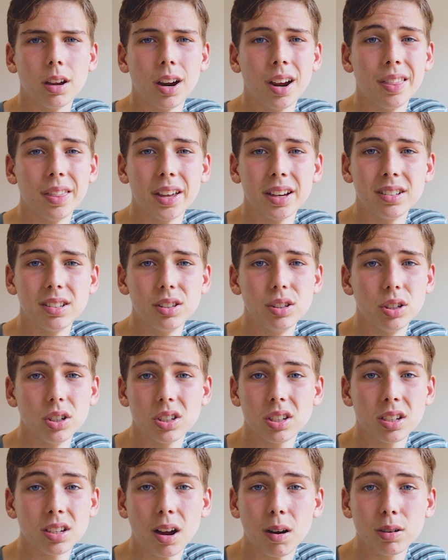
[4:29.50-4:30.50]
And then
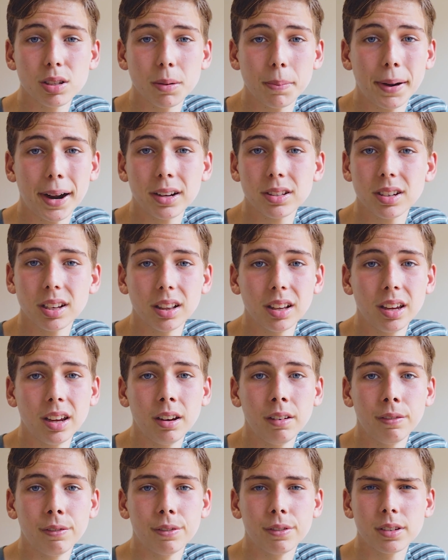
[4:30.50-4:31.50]
just as I was about to
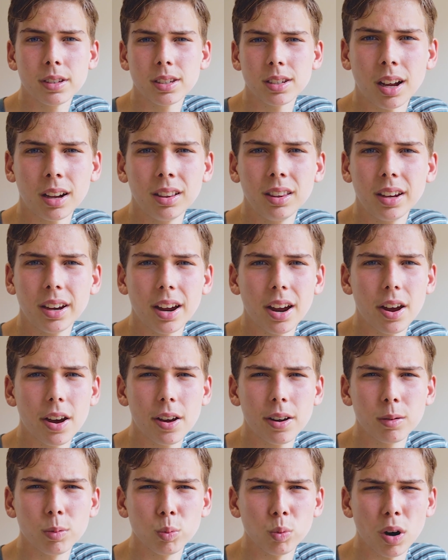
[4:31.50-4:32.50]
leave, suddenly I
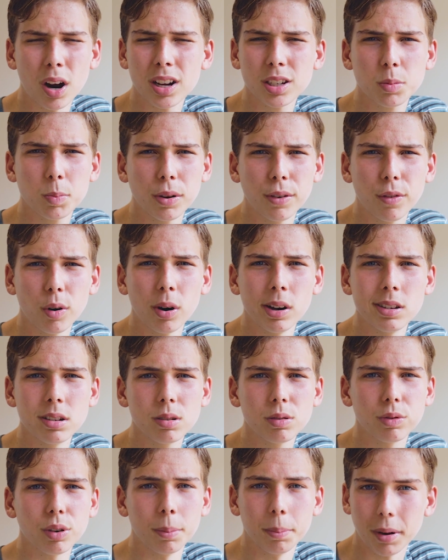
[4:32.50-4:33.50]
heard a raspy
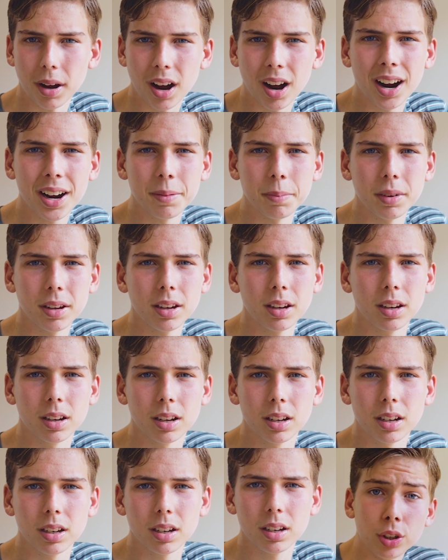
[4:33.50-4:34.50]
voice from behind me.
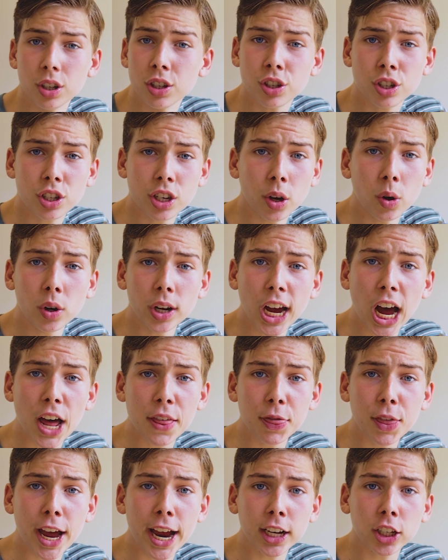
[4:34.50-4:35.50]
"You still
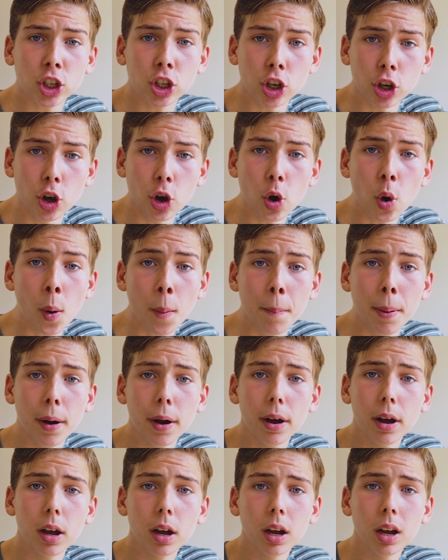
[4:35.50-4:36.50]
got that cube?"
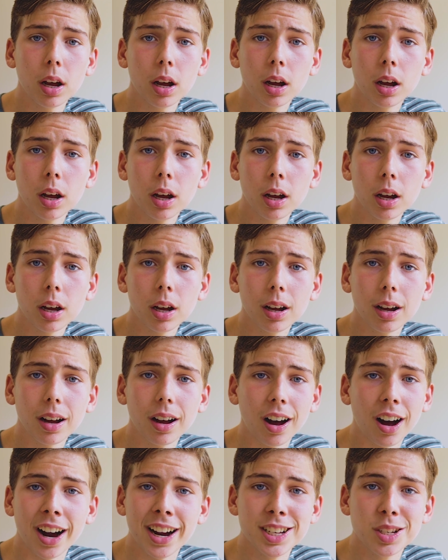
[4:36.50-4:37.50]

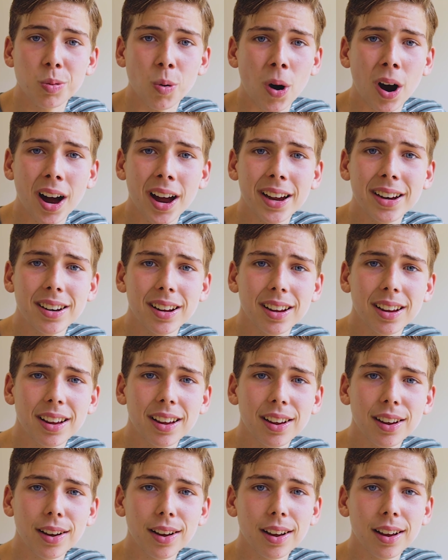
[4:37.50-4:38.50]
Eyes wide,
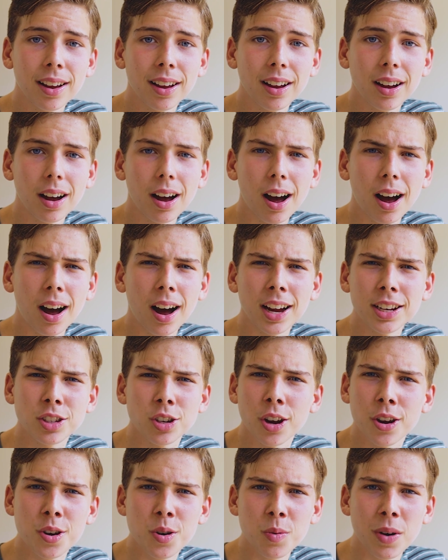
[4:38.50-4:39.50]
I
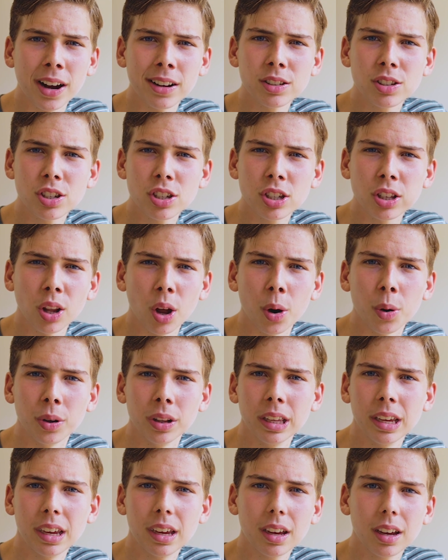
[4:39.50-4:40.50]
turned around
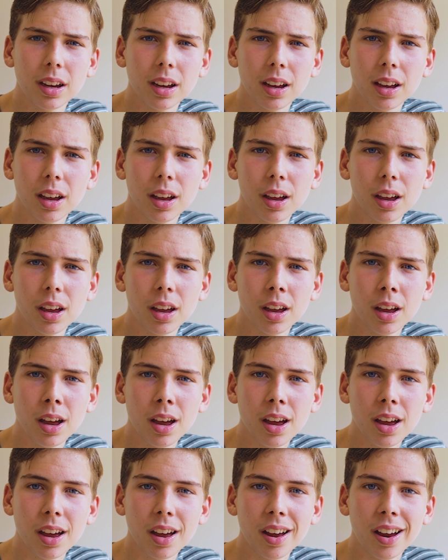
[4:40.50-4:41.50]
slowly,
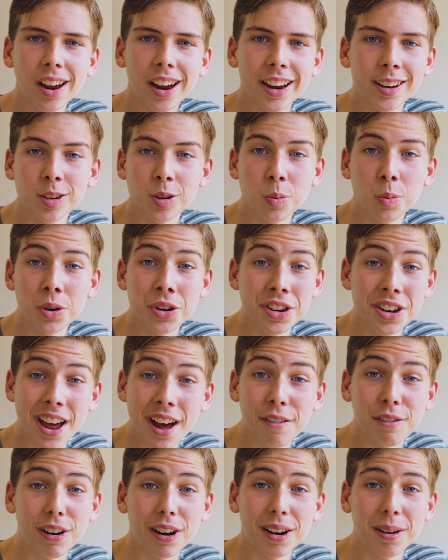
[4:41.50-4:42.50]
and you would
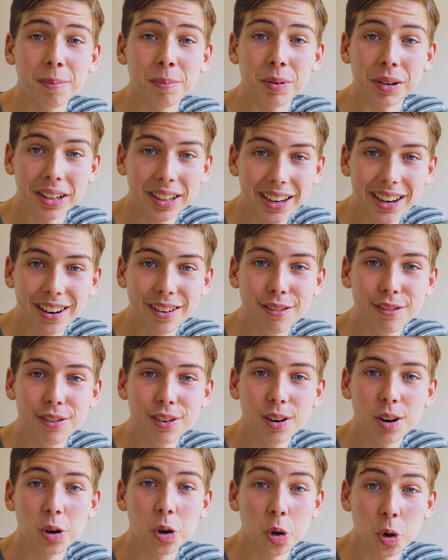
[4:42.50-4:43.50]
never believe
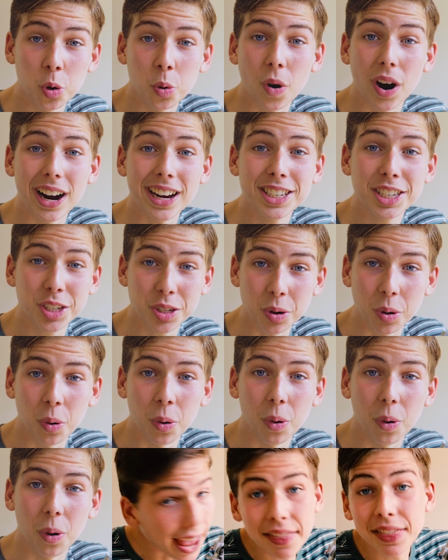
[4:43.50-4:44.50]
who I saw.
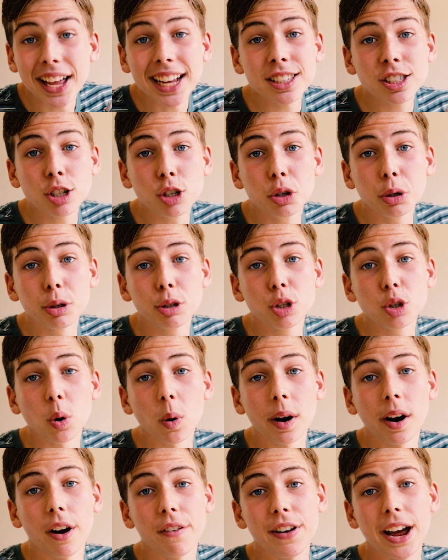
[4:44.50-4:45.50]
And that's the true
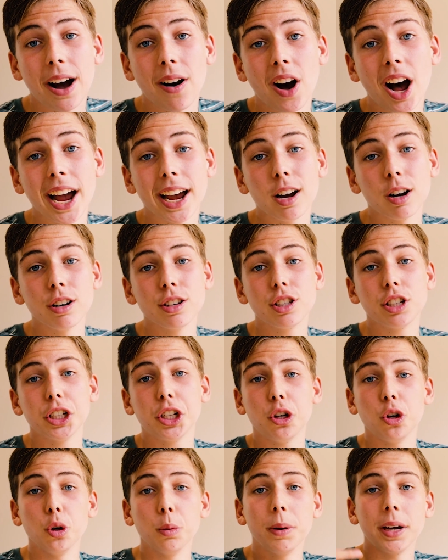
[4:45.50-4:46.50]
story of how I got into
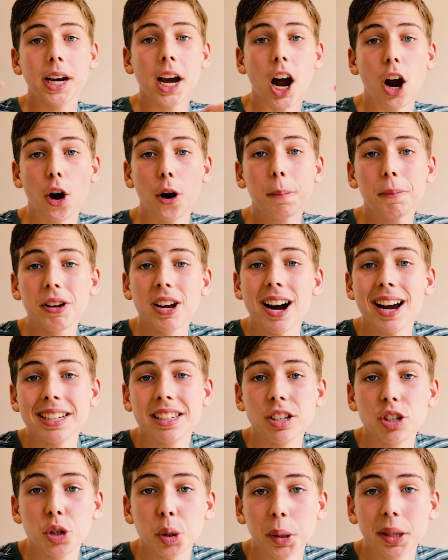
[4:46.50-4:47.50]
cubing. I hope you
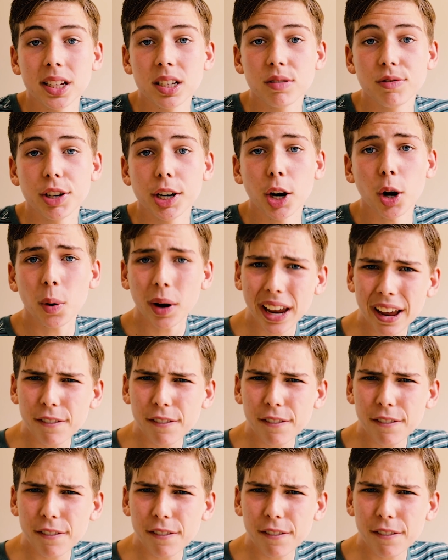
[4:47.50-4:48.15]
guys enjoyed this video.